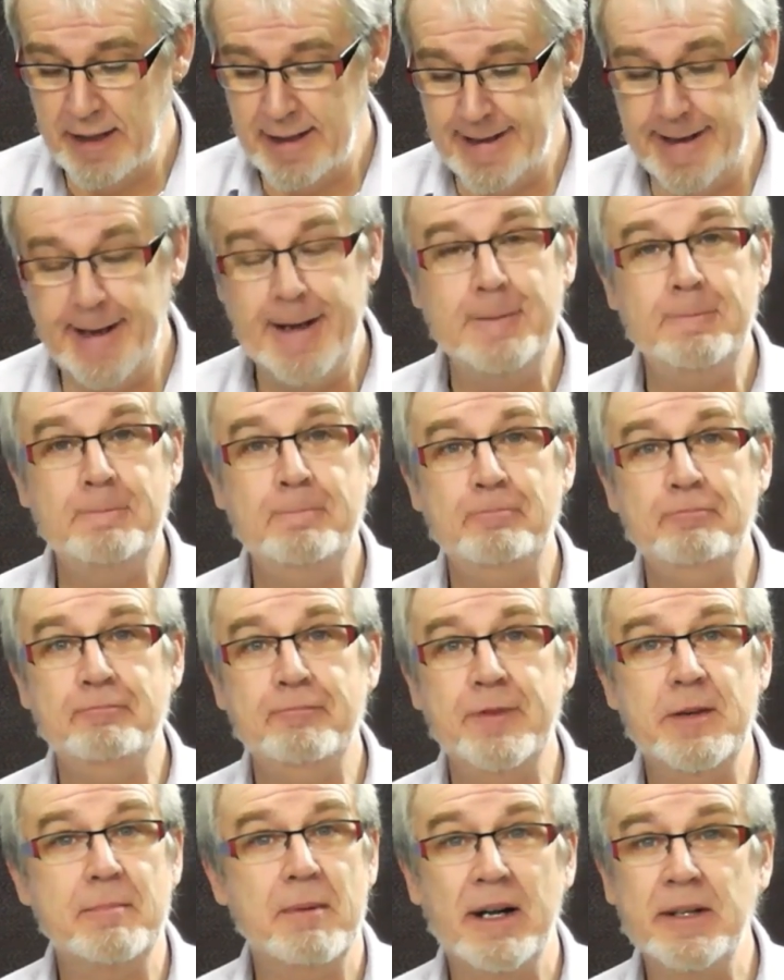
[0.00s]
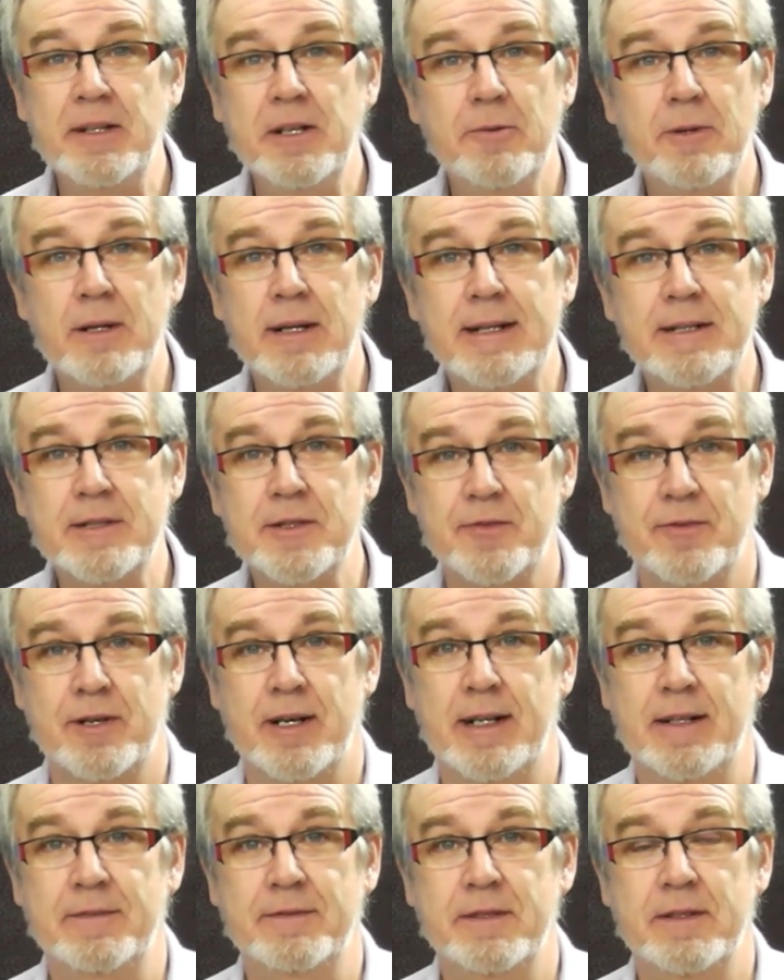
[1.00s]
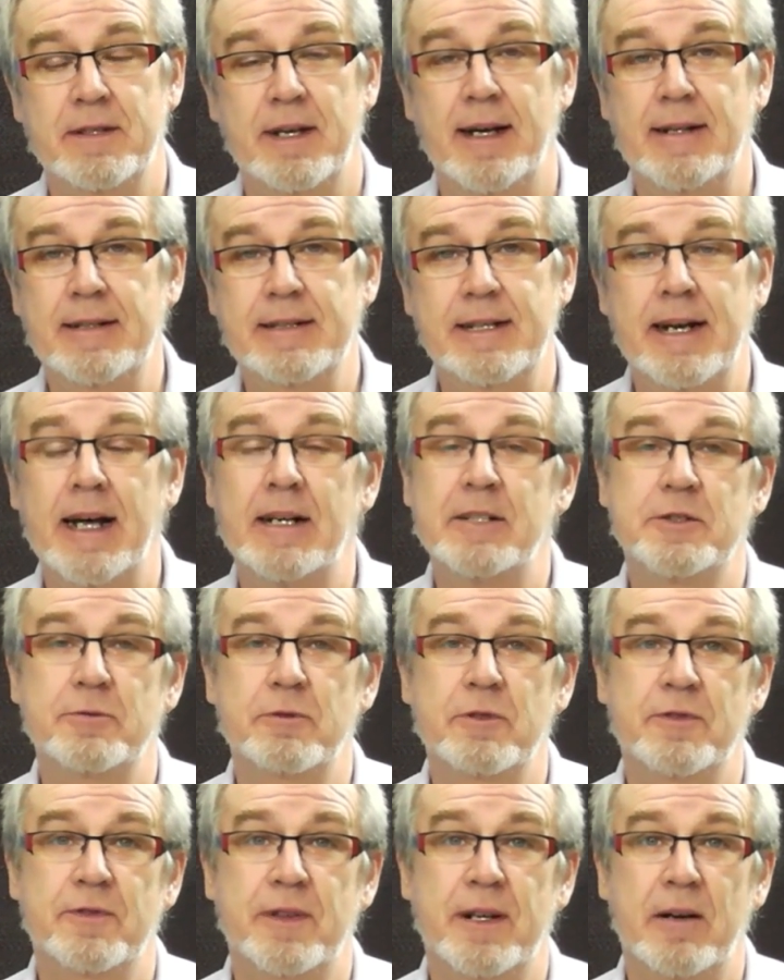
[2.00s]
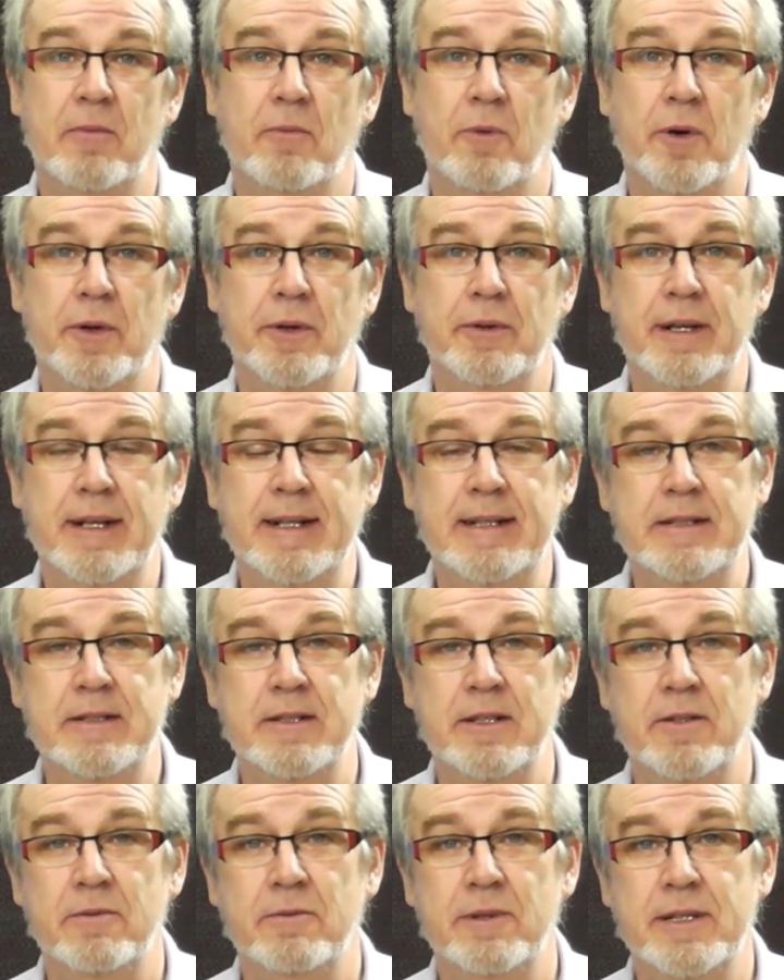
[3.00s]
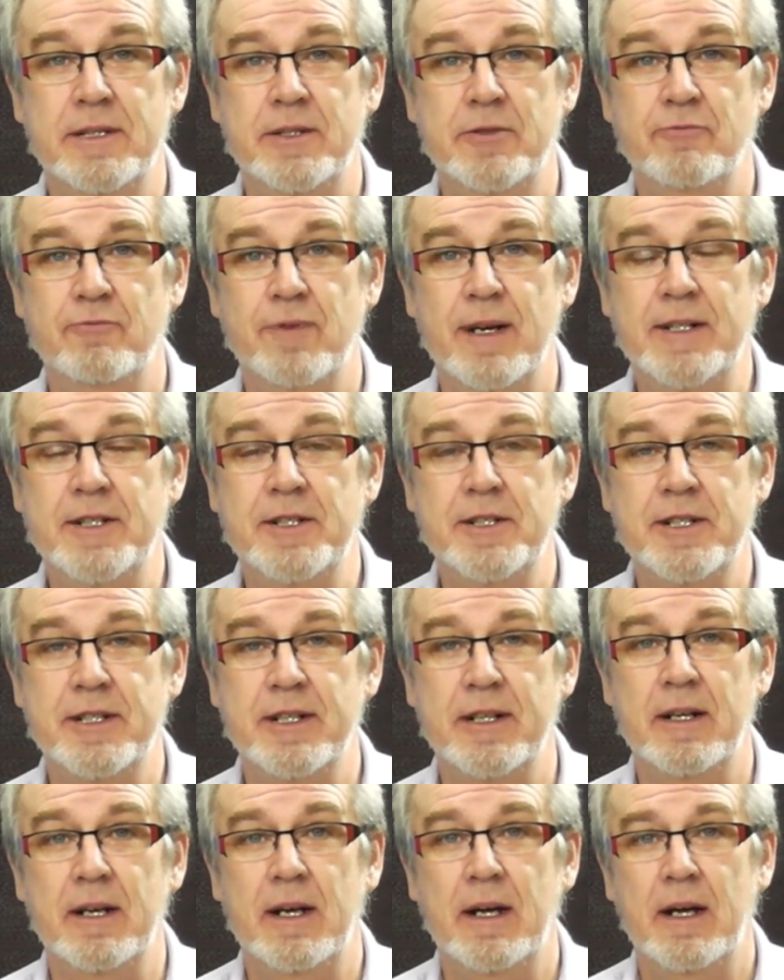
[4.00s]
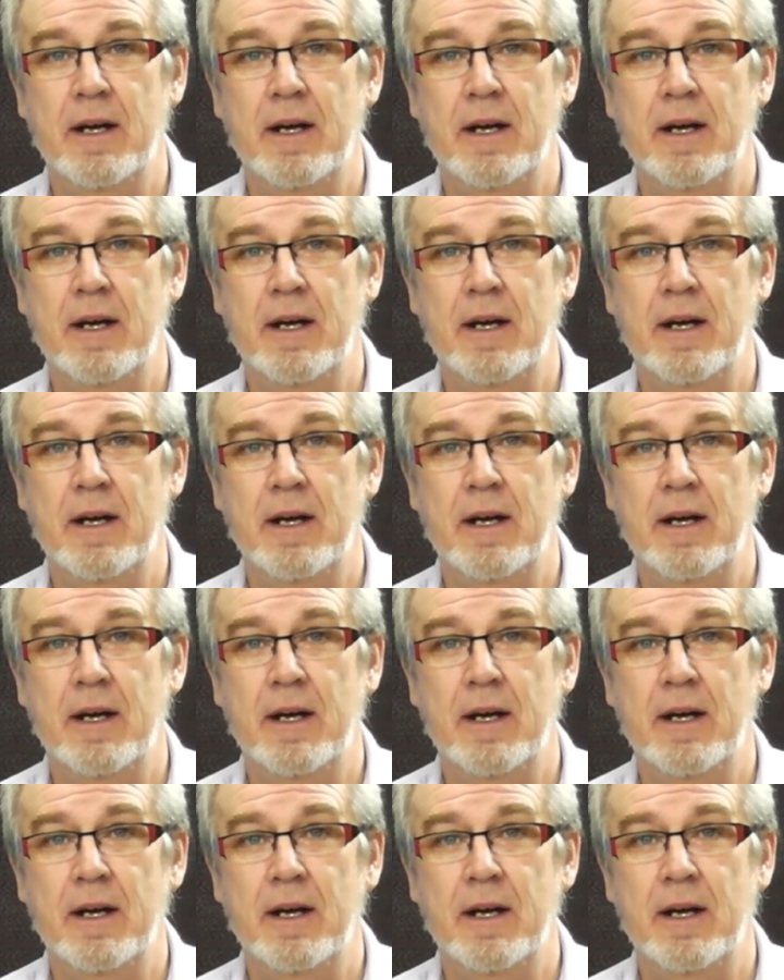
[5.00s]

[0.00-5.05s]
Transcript: um, the manual has arrived, and in actual fact, what you need to do is to register